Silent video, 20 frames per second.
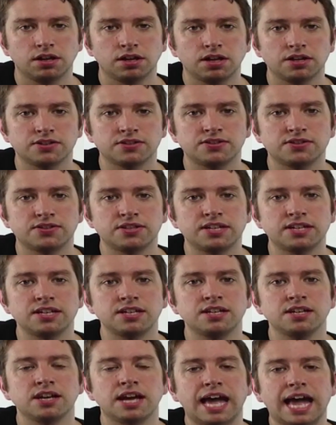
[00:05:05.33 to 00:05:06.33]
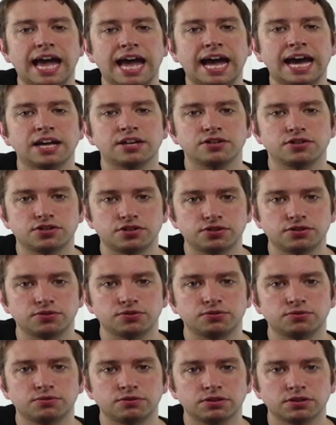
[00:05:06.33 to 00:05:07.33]
C add
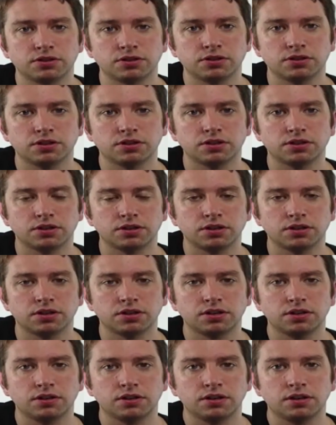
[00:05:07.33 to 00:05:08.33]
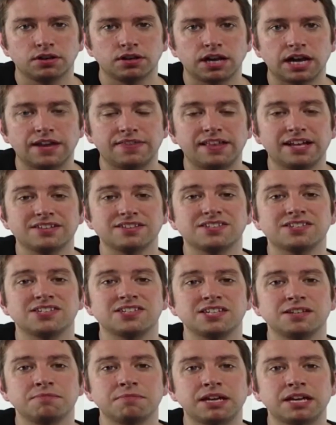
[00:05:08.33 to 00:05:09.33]
2, and then
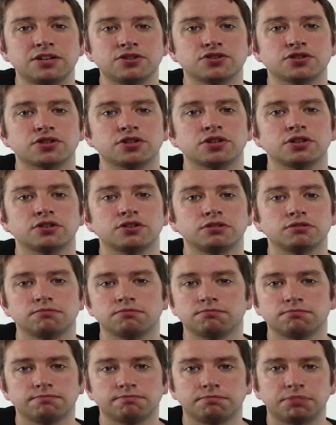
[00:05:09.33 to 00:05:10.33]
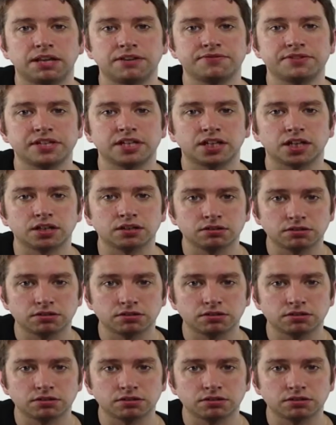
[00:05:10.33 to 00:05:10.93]
C major, plain vanilla.